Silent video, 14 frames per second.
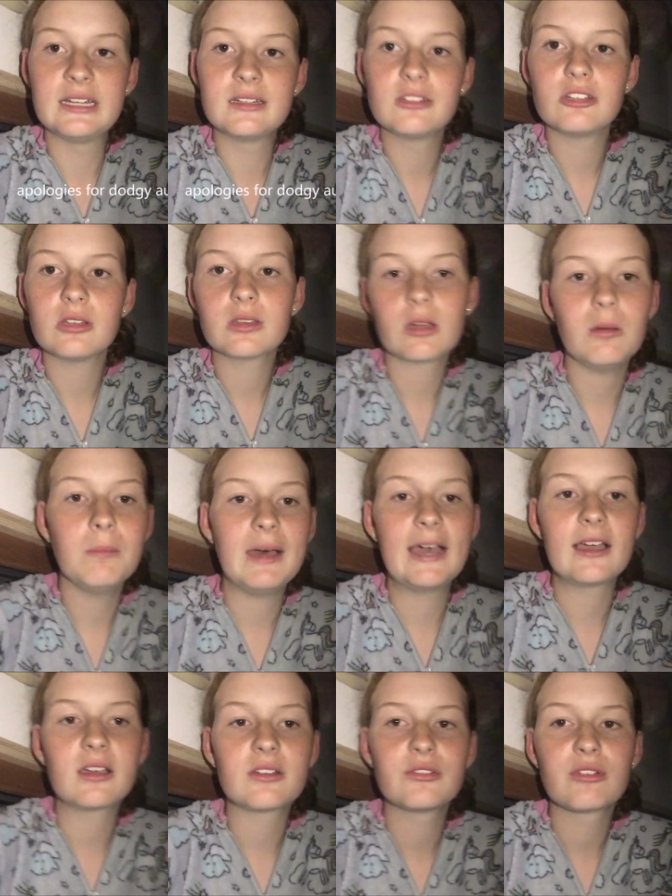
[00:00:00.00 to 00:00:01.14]
I just got
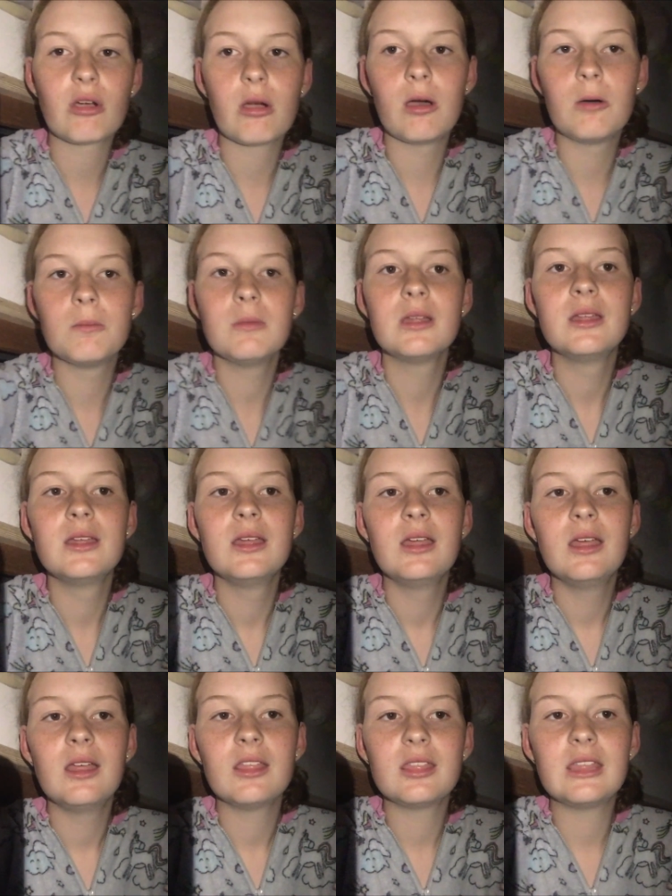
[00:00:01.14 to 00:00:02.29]
back from
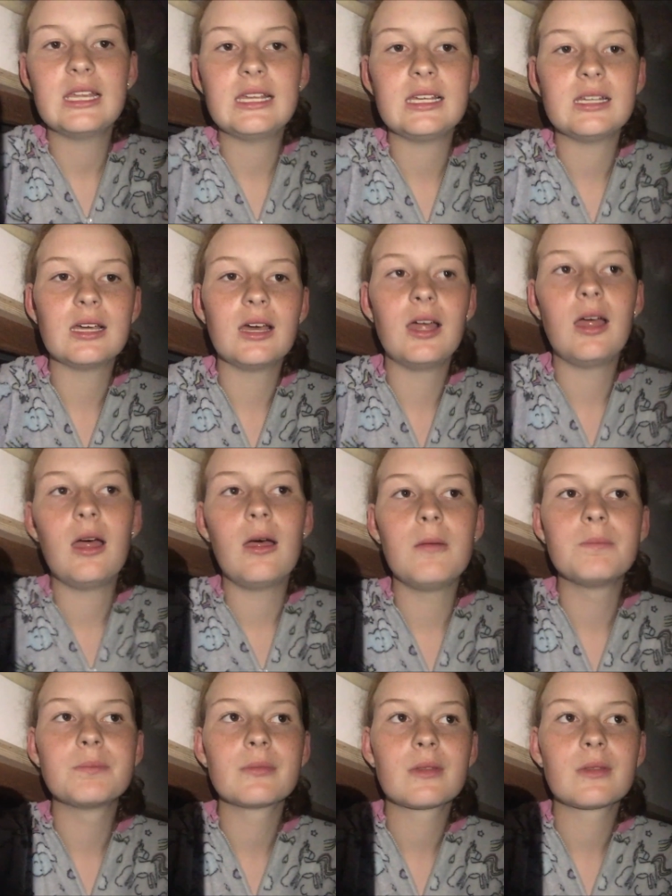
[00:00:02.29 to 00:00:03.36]
the um,